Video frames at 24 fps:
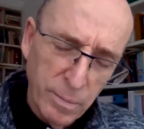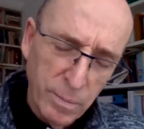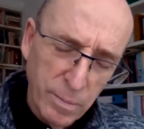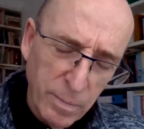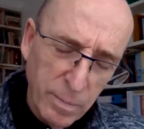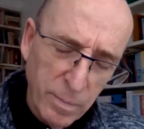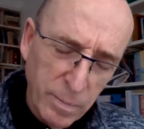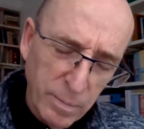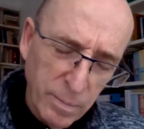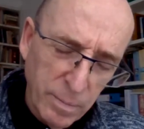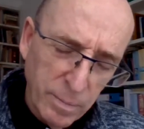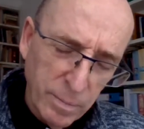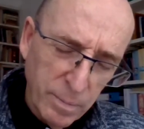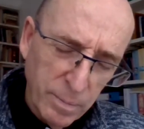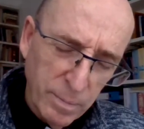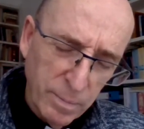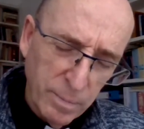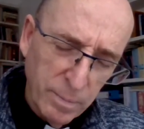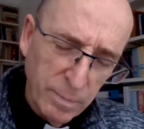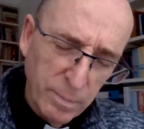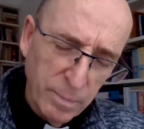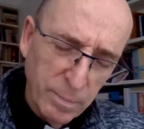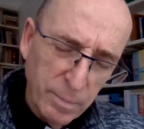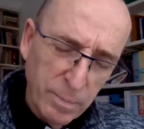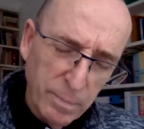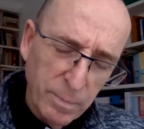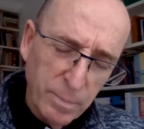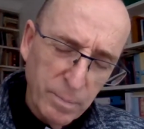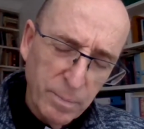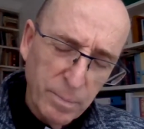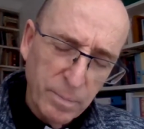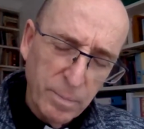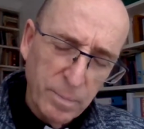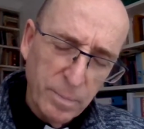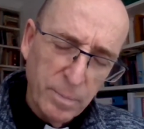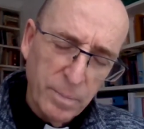
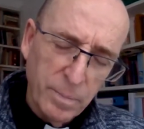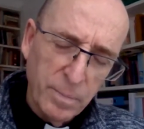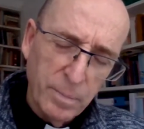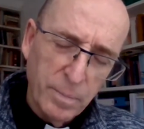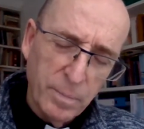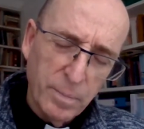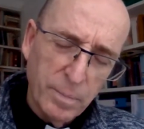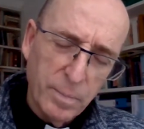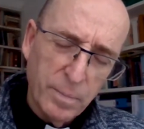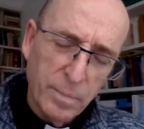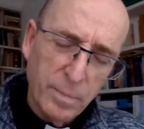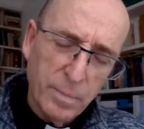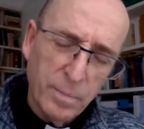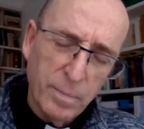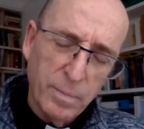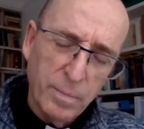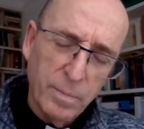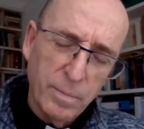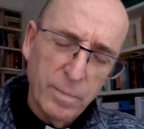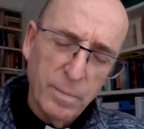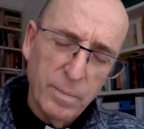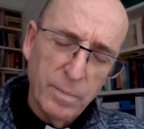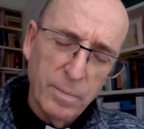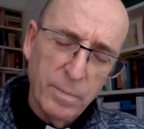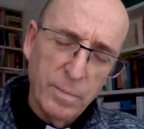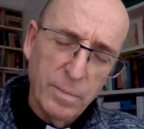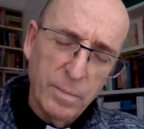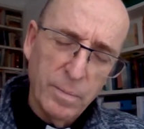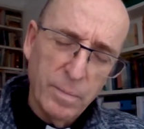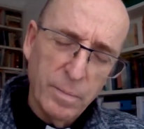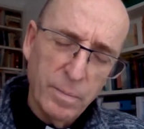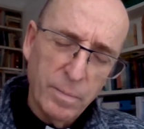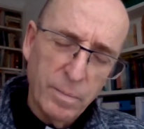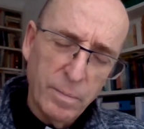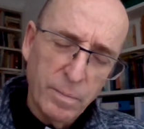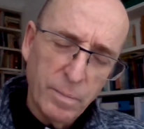
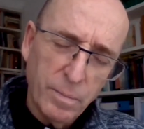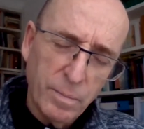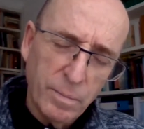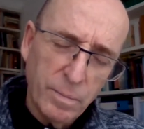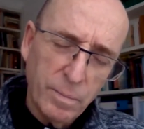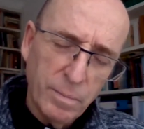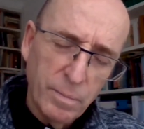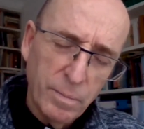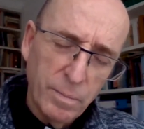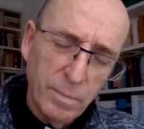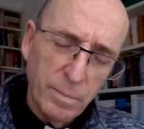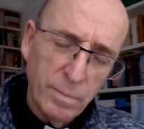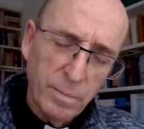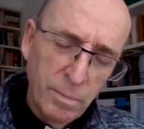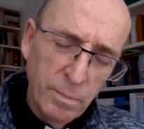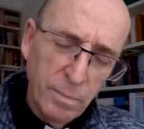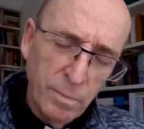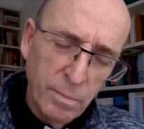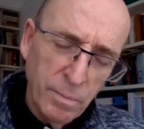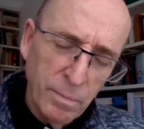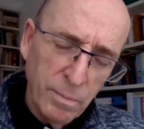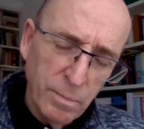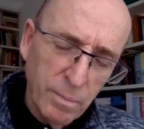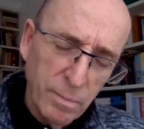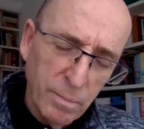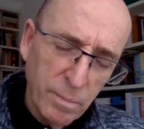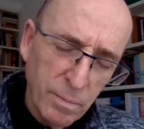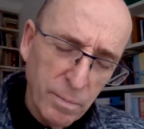No one is speaking in this clip.